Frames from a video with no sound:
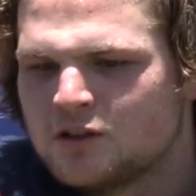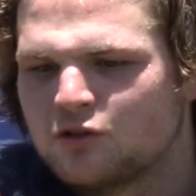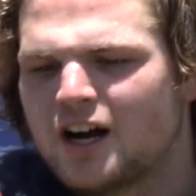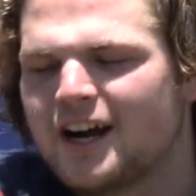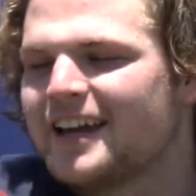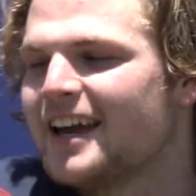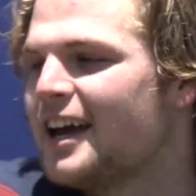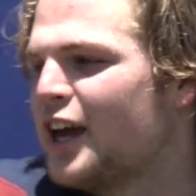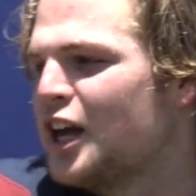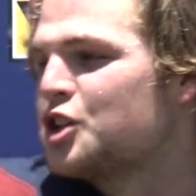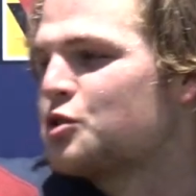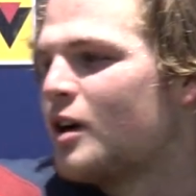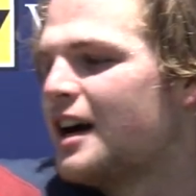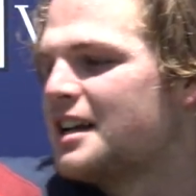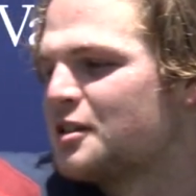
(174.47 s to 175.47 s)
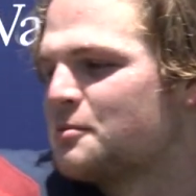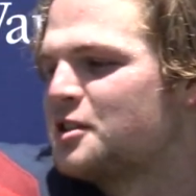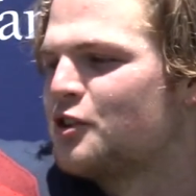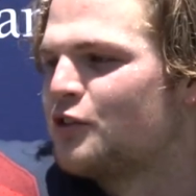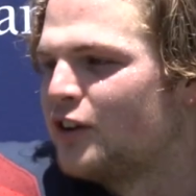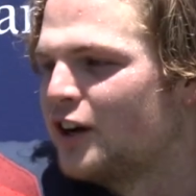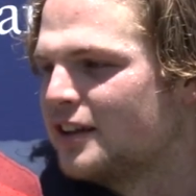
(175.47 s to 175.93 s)
Right, yeah, age-wise, I'm
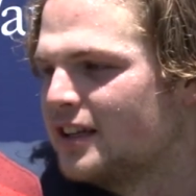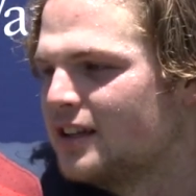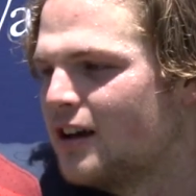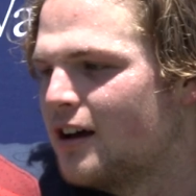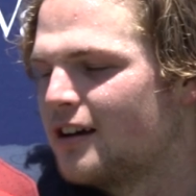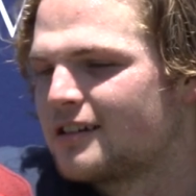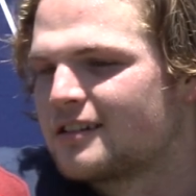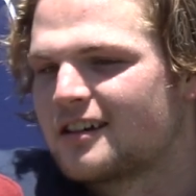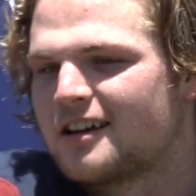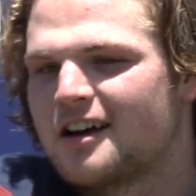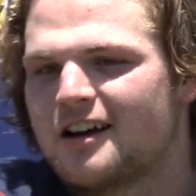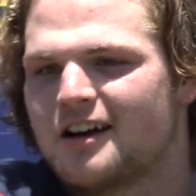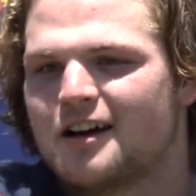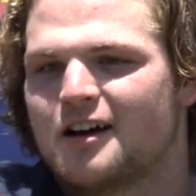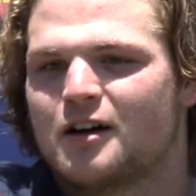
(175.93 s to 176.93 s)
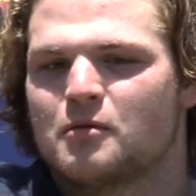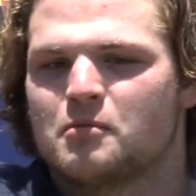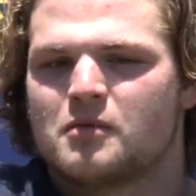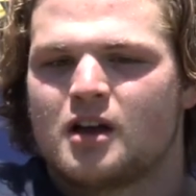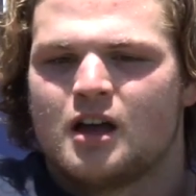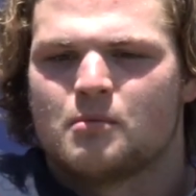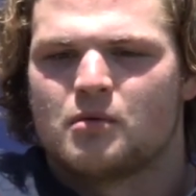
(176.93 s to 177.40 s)
still fairly young,
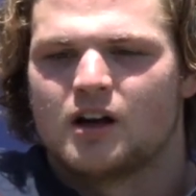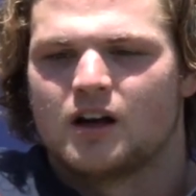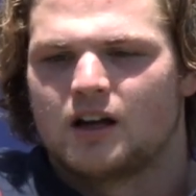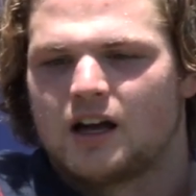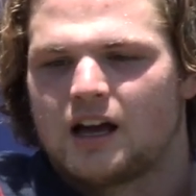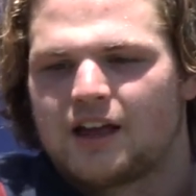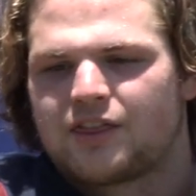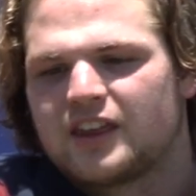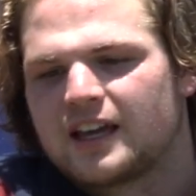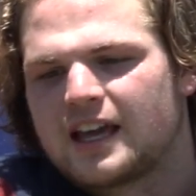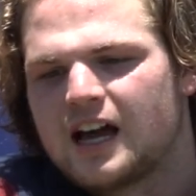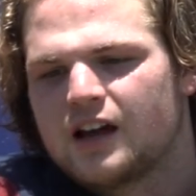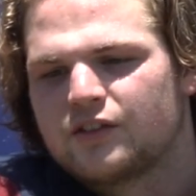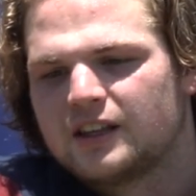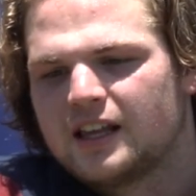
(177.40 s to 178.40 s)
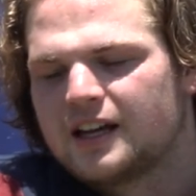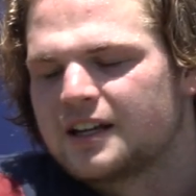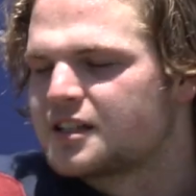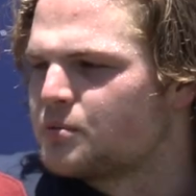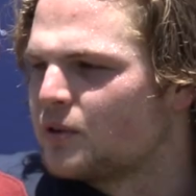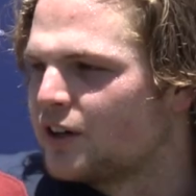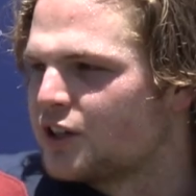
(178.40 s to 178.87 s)
but I think having that
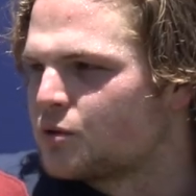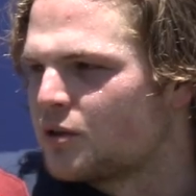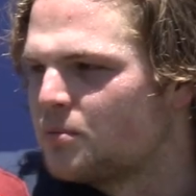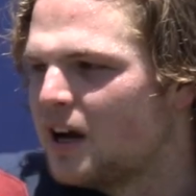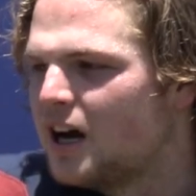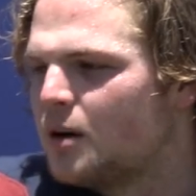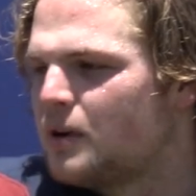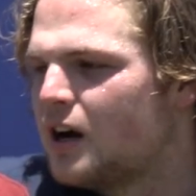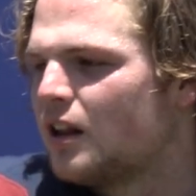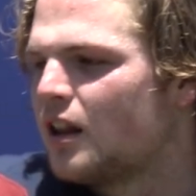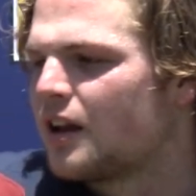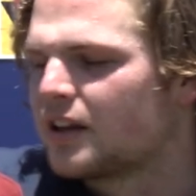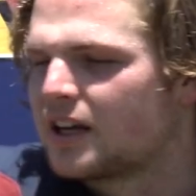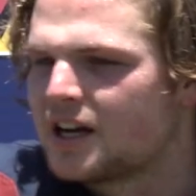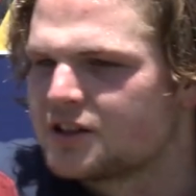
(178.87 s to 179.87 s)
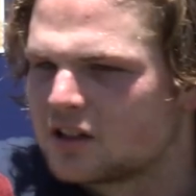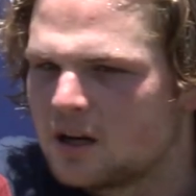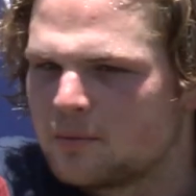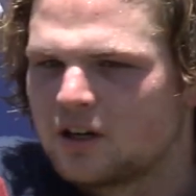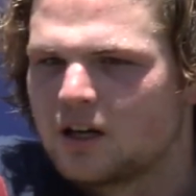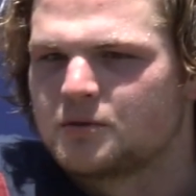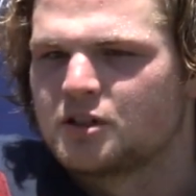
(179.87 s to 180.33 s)
experience with Pow Pow, a lot of the guys are
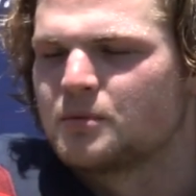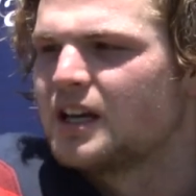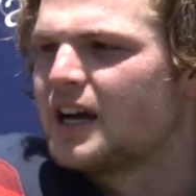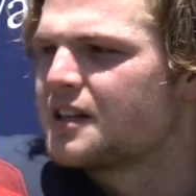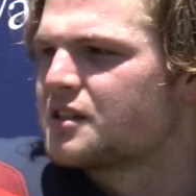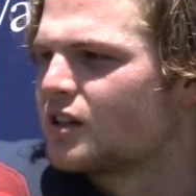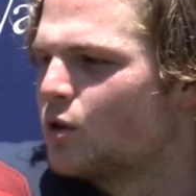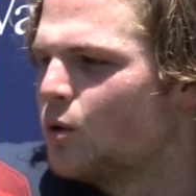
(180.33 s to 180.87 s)
coming up to me asking